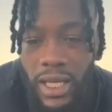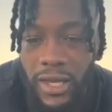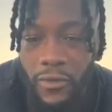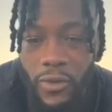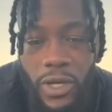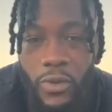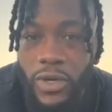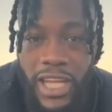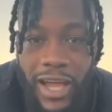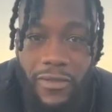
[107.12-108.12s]
if we
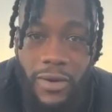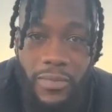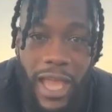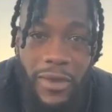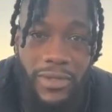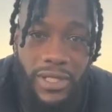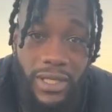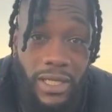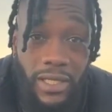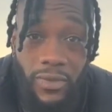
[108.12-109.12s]
would never be able to
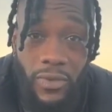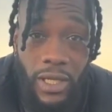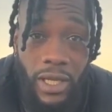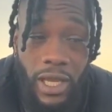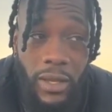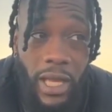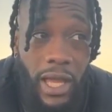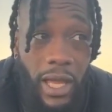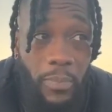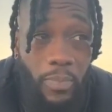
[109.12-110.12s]
get in the ring
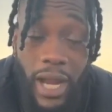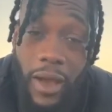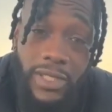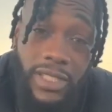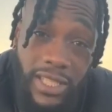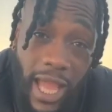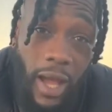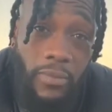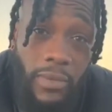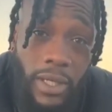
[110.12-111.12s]
and put our
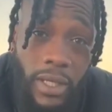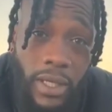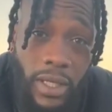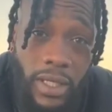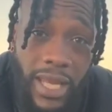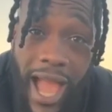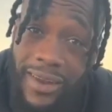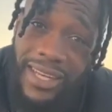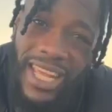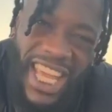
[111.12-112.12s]
stamp
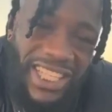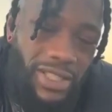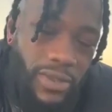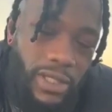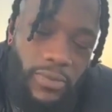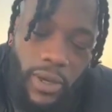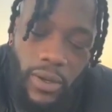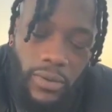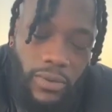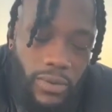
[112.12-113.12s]
down in history,
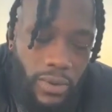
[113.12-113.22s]
bro.